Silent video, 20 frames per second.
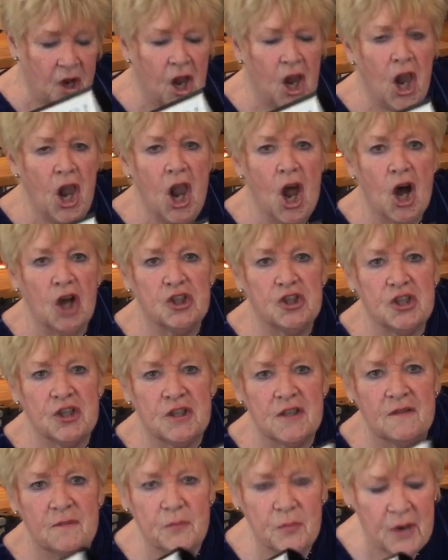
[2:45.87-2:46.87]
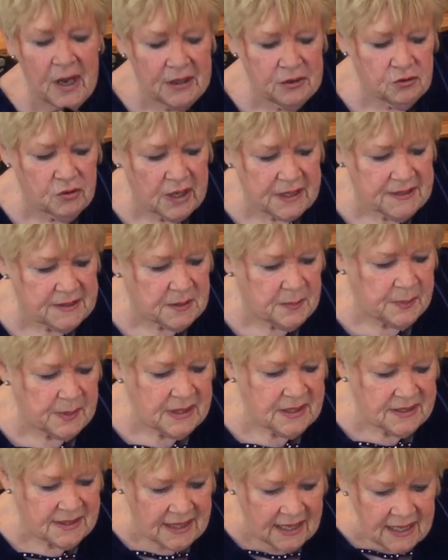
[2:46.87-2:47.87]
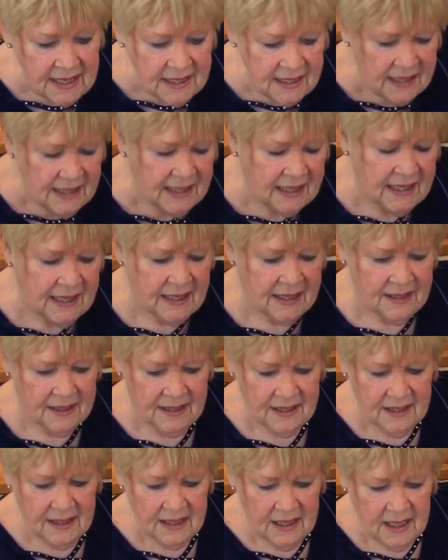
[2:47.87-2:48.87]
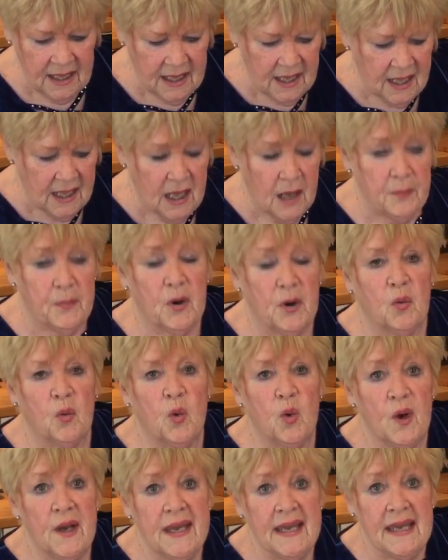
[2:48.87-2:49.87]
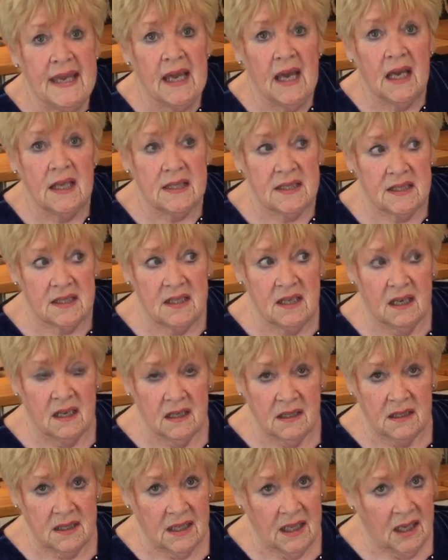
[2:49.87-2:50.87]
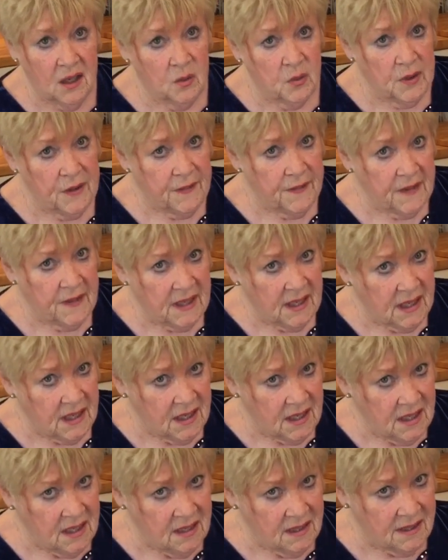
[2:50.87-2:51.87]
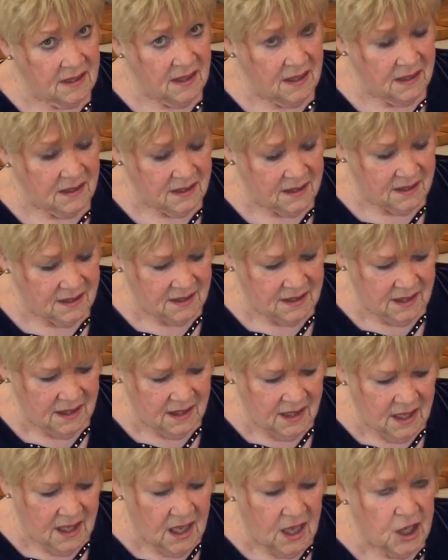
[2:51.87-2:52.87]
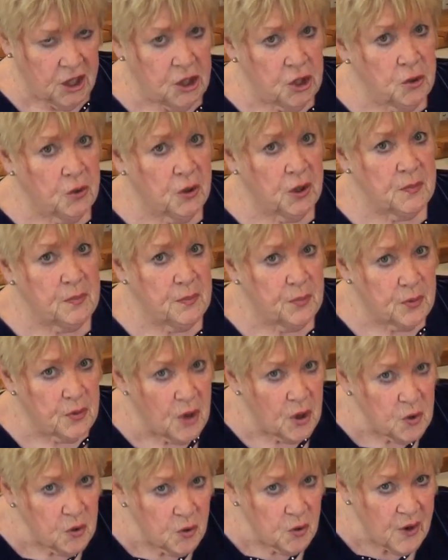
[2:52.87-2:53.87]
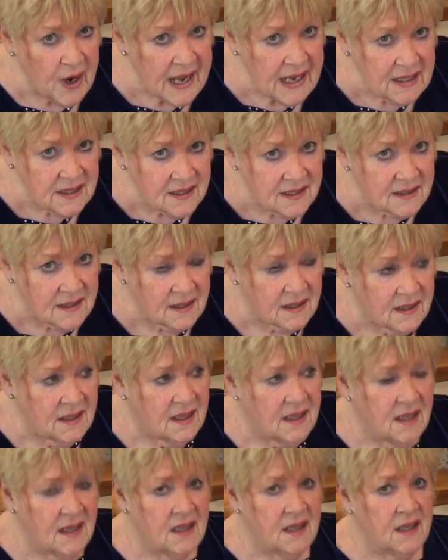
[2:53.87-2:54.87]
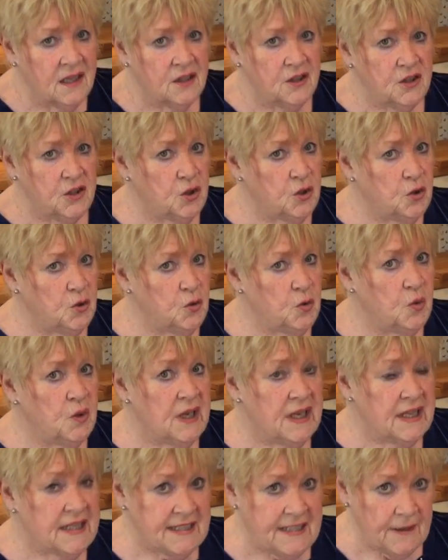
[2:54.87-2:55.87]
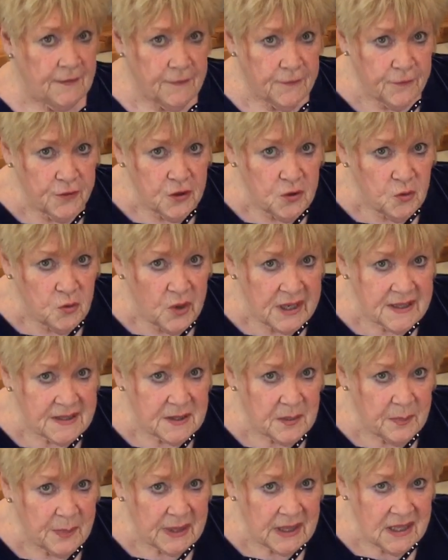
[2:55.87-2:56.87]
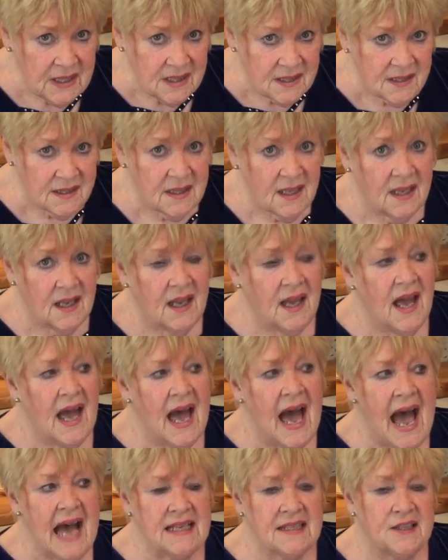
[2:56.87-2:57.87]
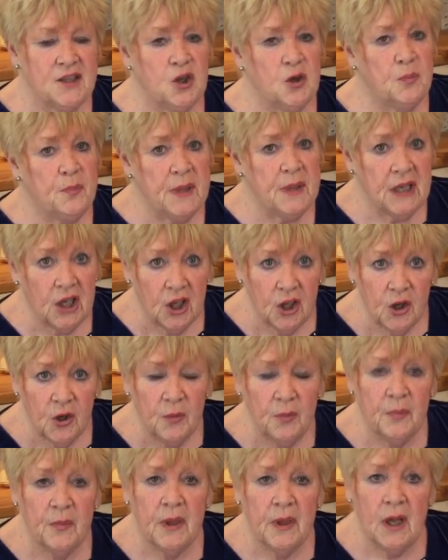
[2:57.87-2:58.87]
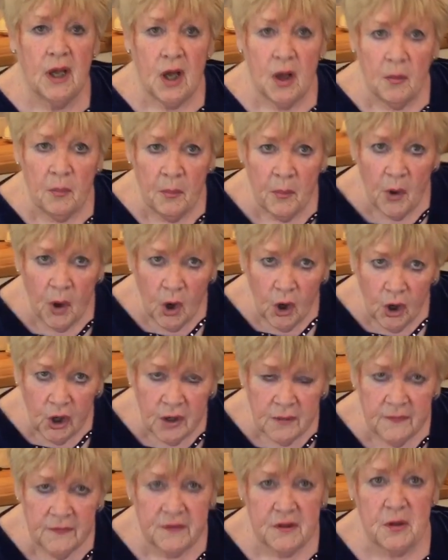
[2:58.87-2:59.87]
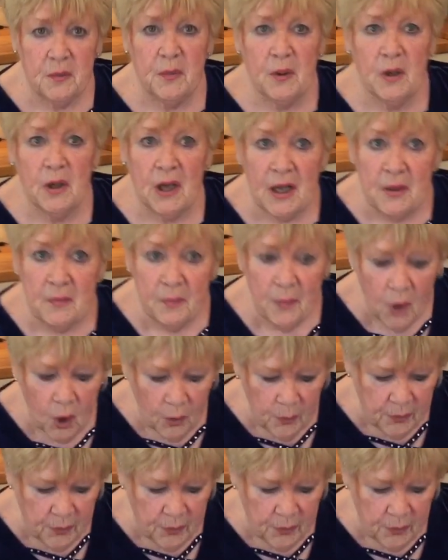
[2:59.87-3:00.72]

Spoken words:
are lots of bread recipes in here, but we are starting with the easiest. You can progress to different recipes as you become more comfortable and more